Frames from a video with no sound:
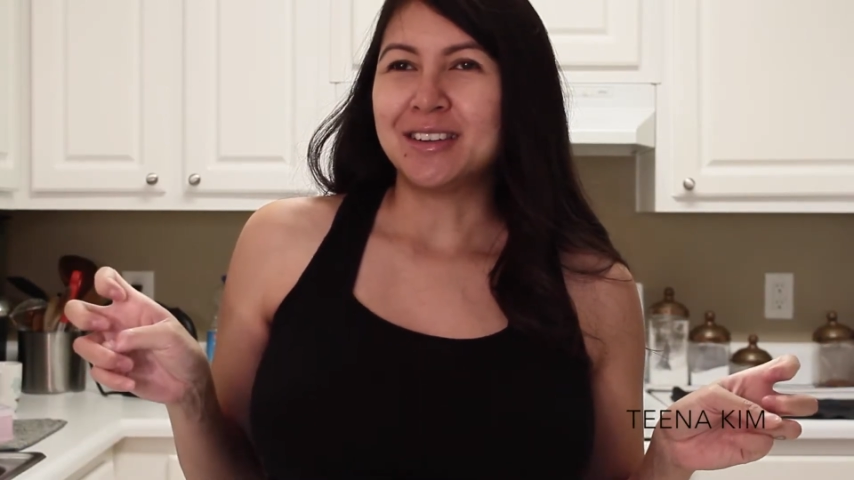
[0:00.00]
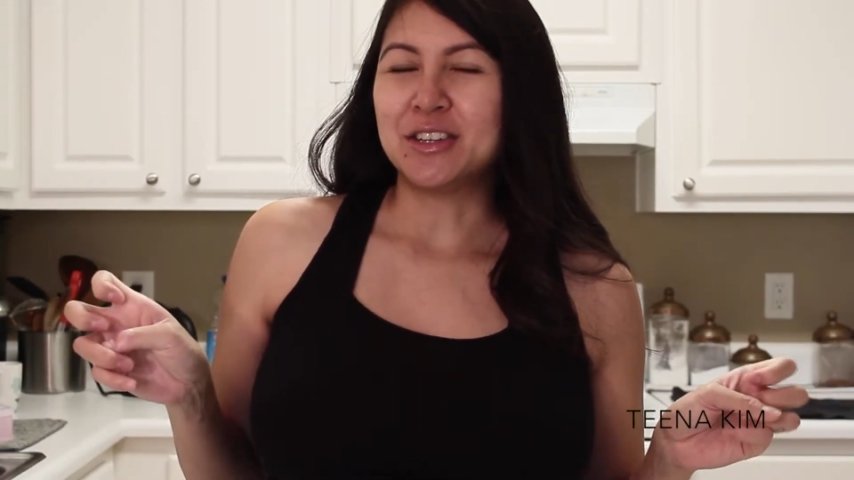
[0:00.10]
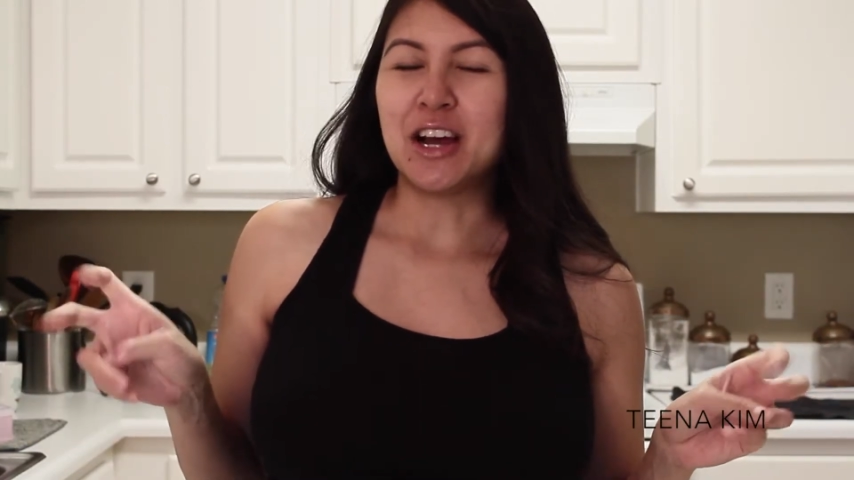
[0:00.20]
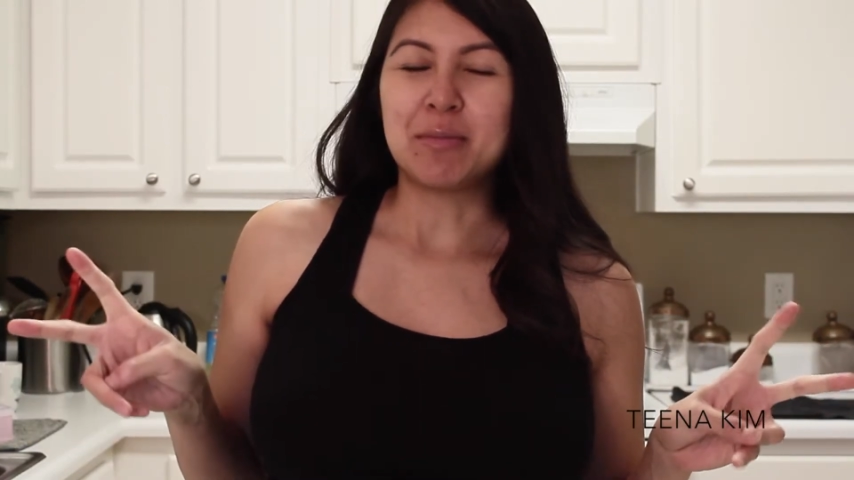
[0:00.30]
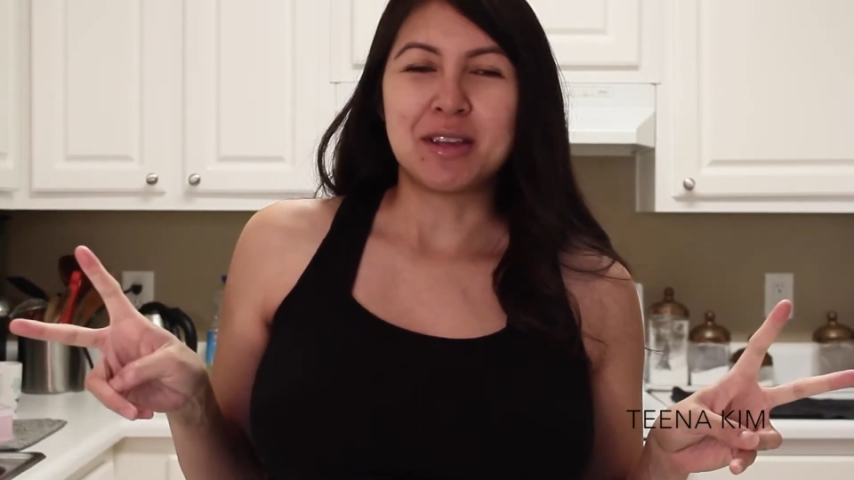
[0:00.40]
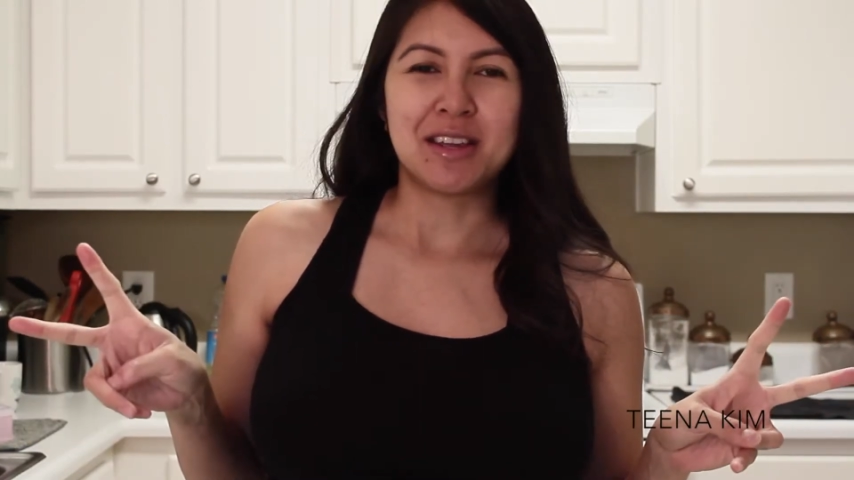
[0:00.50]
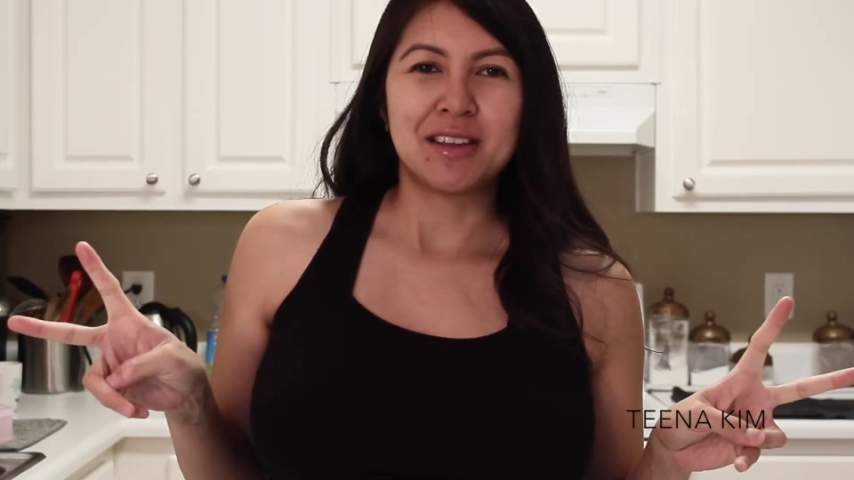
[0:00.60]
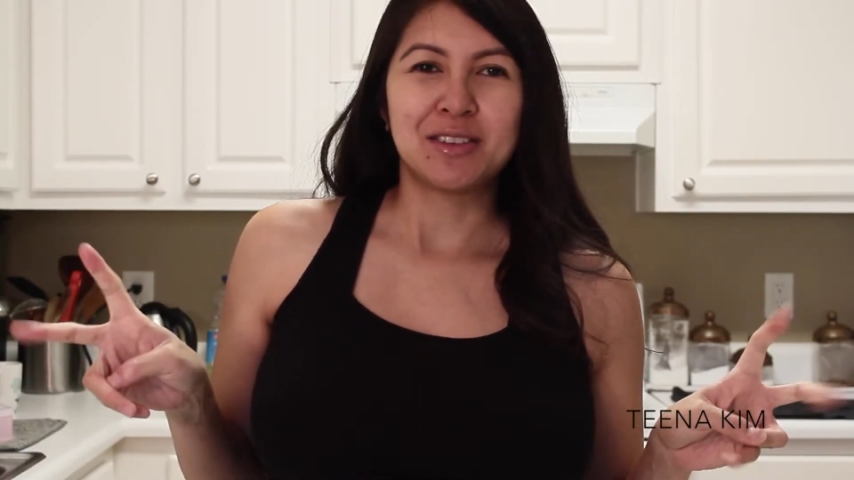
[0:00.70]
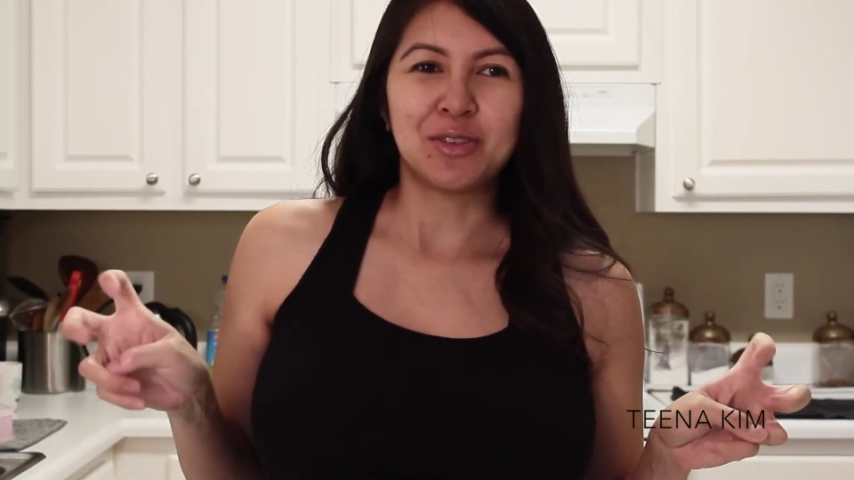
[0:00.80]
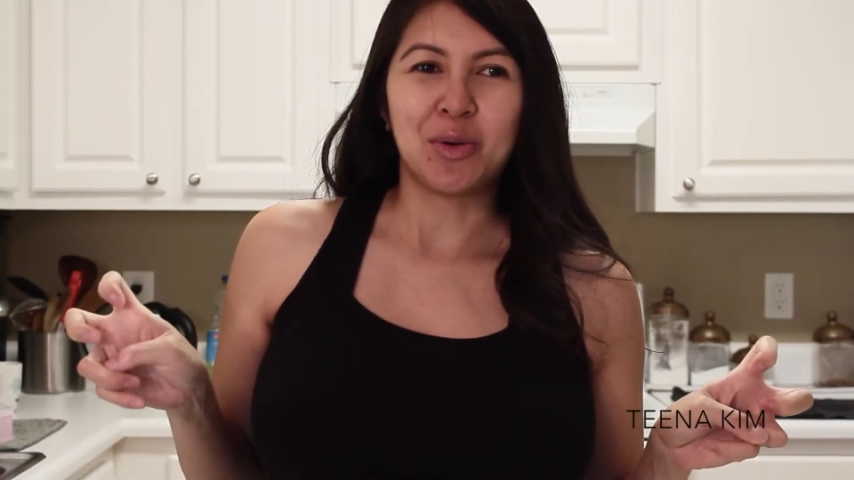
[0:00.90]

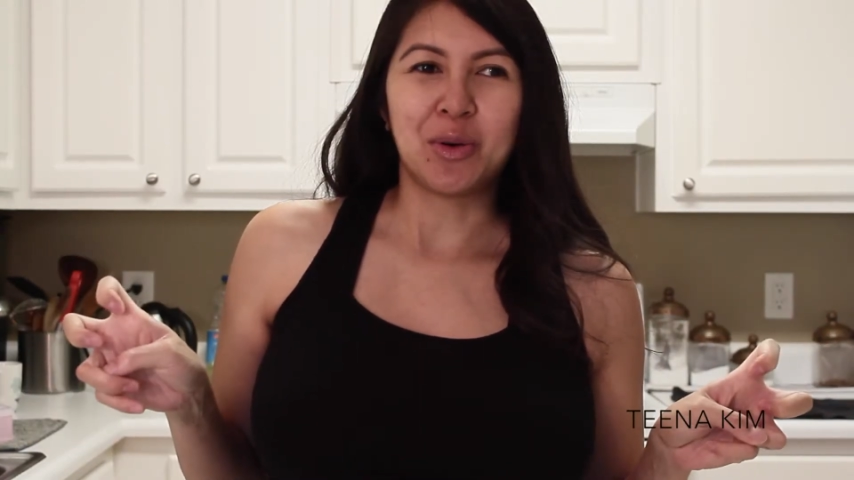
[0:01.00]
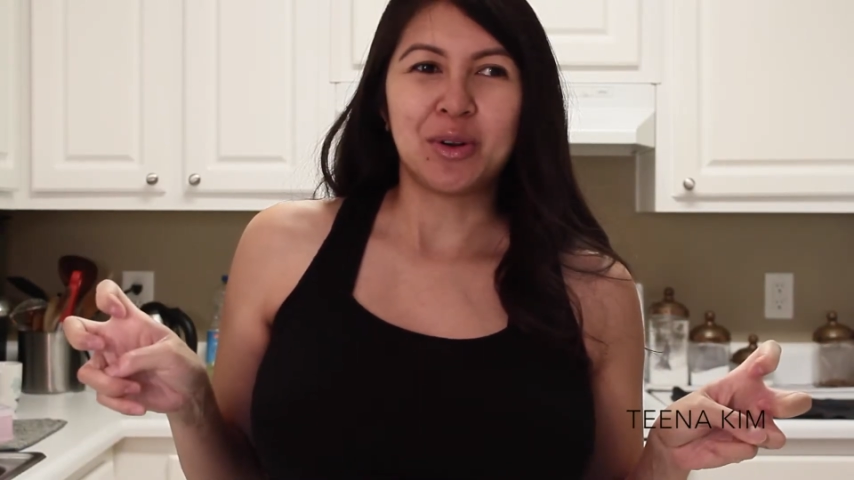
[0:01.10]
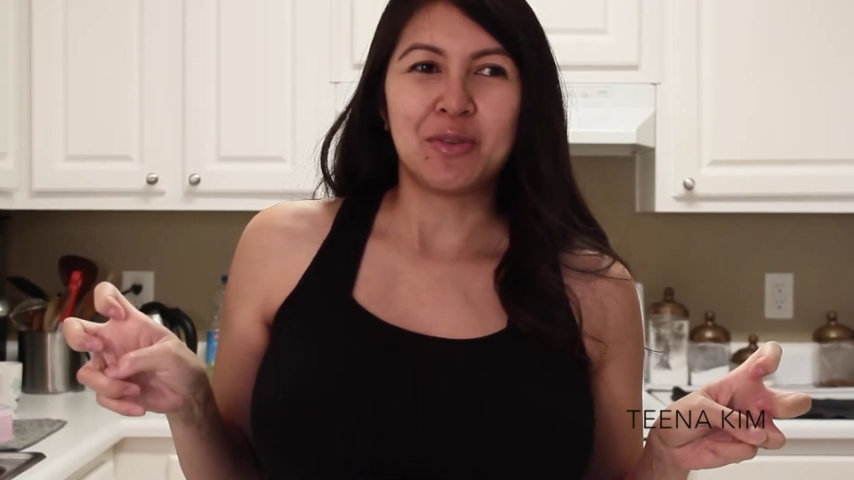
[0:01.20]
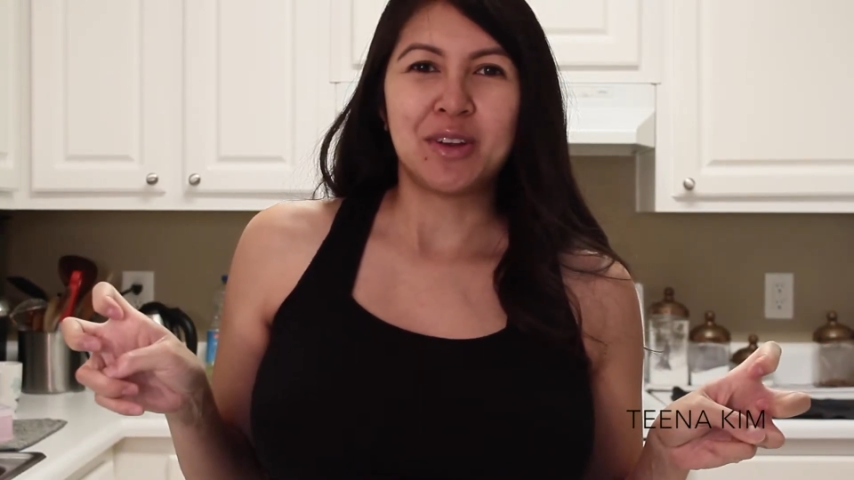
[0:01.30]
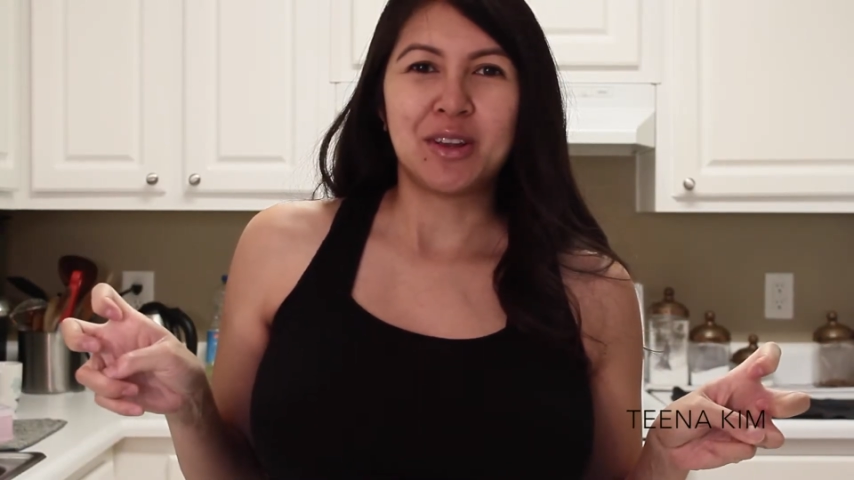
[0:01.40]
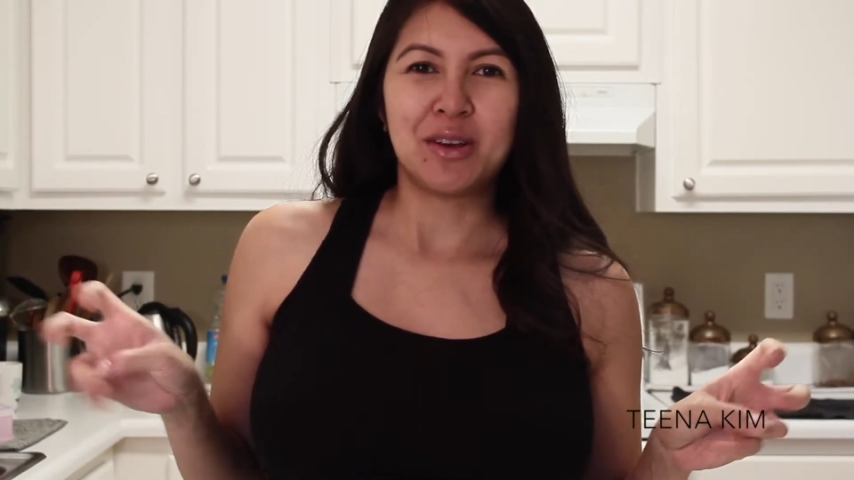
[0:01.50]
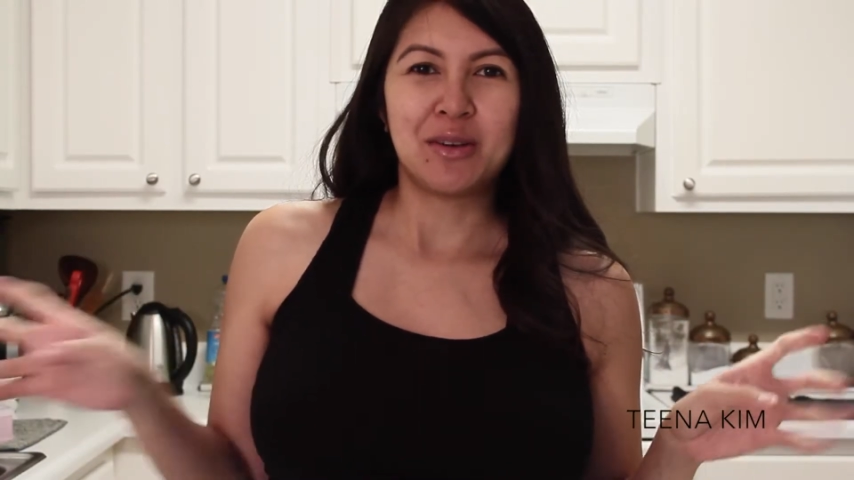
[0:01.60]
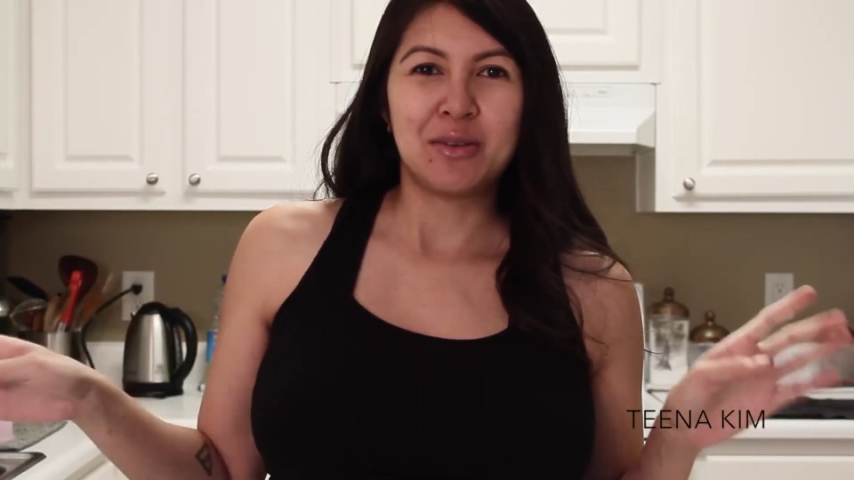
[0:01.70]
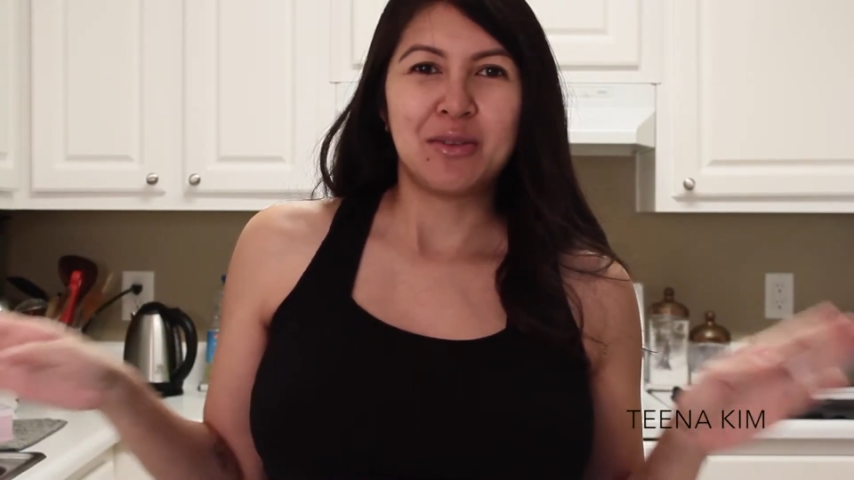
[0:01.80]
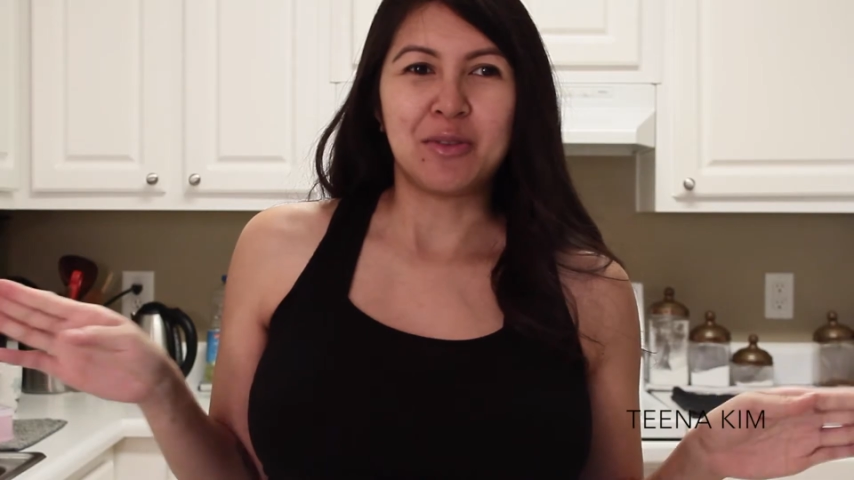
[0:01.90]
dummy tutorial video